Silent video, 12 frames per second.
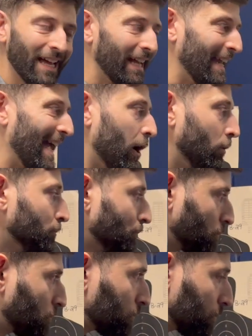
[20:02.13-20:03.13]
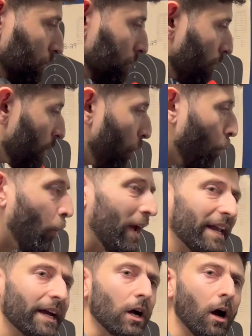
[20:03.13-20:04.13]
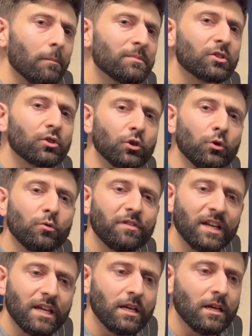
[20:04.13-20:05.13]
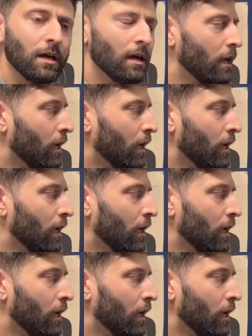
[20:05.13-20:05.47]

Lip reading: Now, when it comes to the